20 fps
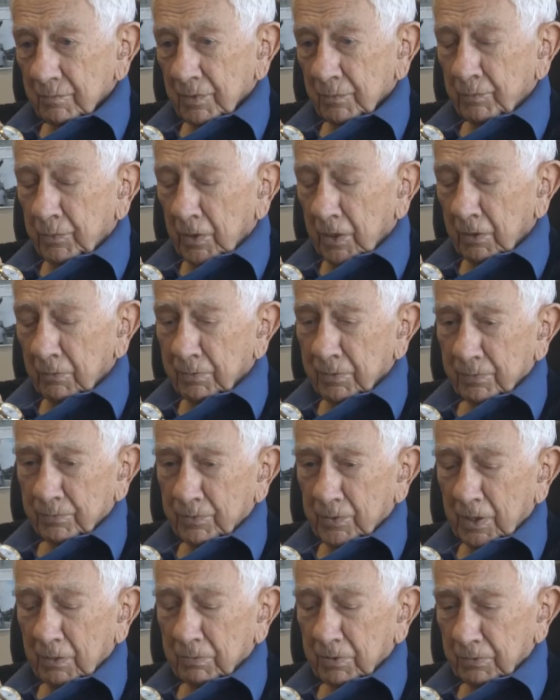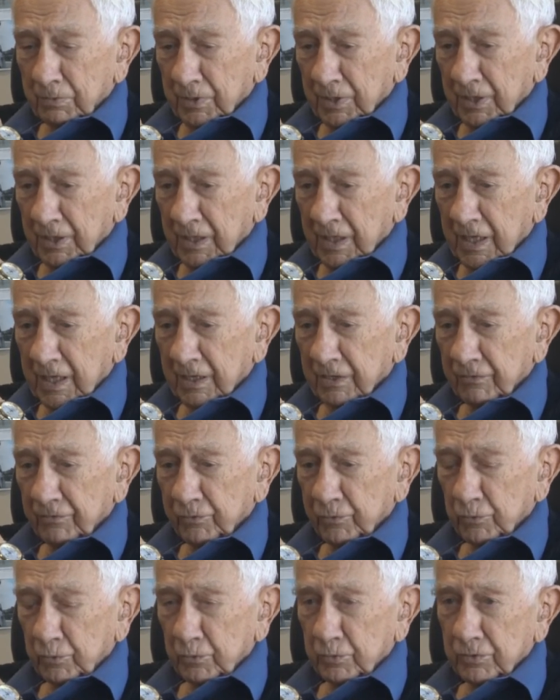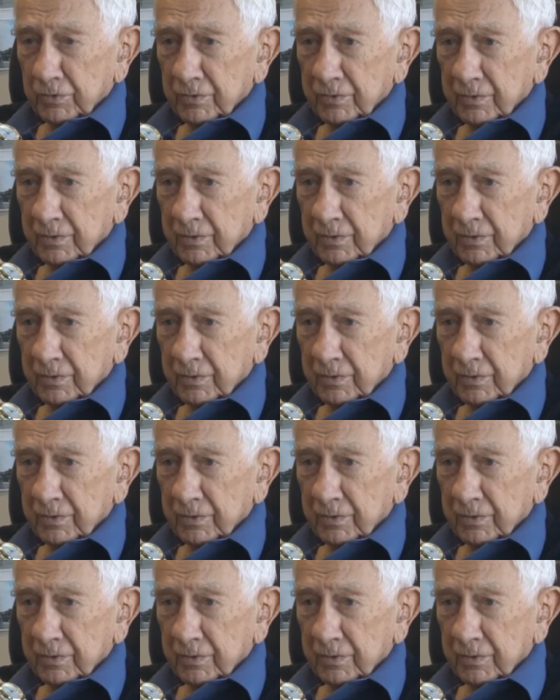But prob probably lack of food,